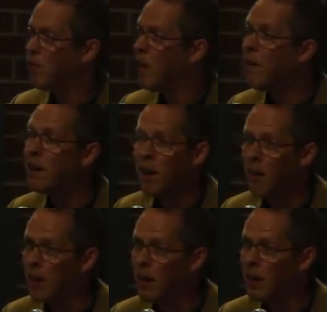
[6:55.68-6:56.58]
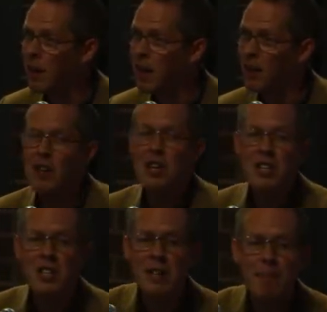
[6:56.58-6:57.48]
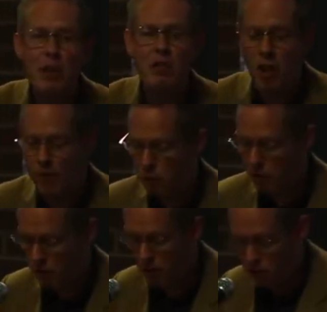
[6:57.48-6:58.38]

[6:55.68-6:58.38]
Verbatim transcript: Very directly connected. Similar stuff all the way